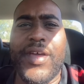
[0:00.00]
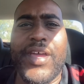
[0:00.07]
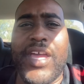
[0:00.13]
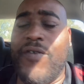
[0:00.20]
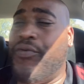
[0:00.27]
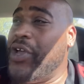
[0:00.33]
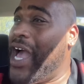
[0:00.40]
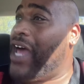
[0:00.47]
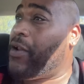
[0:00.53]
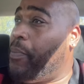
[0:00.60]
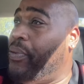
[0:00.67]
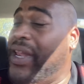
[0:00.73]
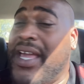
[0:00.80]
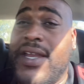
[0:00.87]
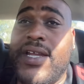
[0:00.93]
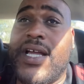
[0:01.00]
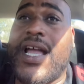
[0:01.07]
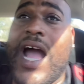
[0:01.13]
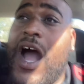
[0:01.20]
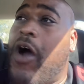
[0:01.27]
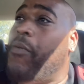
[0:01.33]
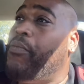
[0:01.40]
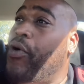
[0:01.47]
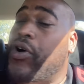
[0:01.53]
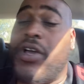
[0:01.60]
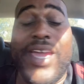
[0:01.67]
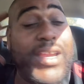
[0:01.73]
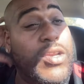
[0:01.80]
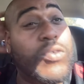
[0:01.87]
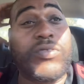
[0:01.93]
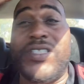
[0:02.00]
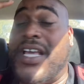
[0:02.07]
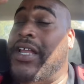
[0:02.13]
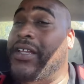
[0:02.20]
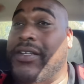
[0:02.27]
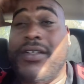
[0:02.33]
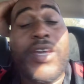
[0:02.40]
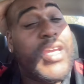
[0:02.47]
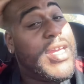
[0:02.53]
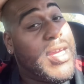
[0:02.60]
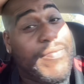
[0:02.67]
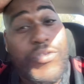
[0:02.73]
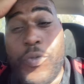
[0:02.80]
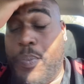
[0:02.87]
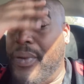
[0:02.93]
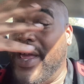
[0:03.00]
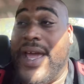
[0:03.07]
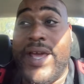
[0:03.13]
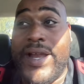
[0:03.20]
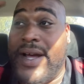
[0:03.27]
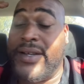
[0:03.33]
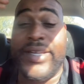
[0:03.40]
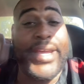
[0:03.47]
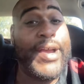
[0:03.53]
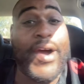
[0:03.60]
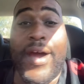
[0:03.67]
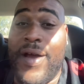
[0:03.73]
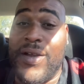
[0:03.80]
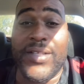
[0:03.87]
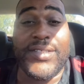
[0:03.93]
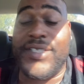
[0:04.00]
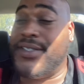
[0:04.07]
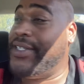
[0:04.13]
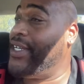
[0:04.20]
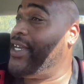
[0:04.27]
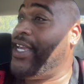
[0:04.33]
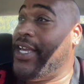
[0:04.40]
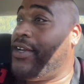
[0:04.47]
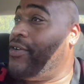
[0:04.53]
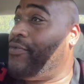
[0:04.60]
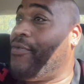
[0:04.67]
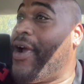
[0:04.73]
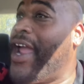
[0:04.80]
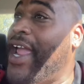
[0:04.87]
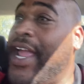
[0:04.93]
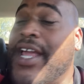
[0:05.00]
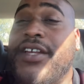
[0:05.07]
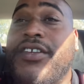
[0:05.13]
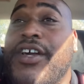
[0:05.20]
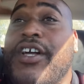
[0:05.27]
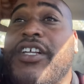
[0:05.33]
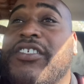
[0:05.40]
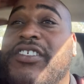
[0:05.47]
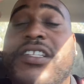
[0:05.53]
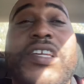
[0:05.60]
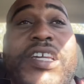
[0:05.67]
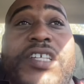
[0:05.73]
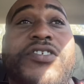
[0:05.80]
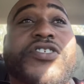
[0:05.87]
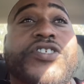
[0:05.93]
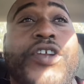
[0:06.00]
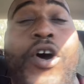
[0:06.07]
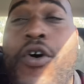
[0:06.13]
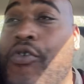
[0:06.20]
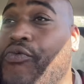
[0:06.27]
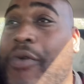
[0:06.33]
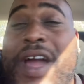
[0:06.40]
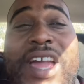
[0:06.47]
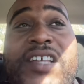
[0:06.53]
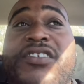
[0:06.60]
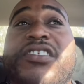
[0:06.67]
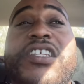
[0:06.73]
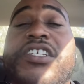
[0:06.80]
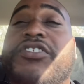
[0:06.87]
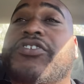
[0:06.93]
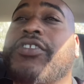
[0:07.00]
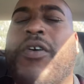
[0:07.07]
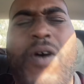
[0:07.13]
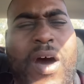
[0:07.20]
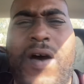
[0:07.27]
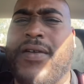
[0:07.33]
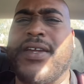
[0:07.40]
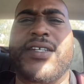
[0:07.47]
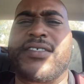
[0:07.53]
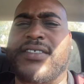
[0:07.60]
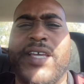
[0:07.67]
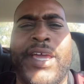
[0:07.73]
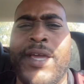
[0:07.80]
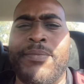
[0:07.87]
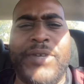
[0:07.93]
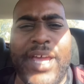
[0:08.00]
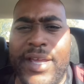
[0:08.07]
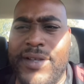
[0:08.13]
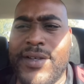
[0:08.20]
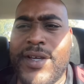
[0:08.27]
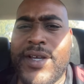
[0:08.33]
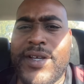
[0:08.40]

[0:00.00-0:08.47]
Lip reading: If we got to play in the Cowboy, ain't no telling if you playing out there in Arlington, nigga. It'll rain, sleet, snow, all in the same day.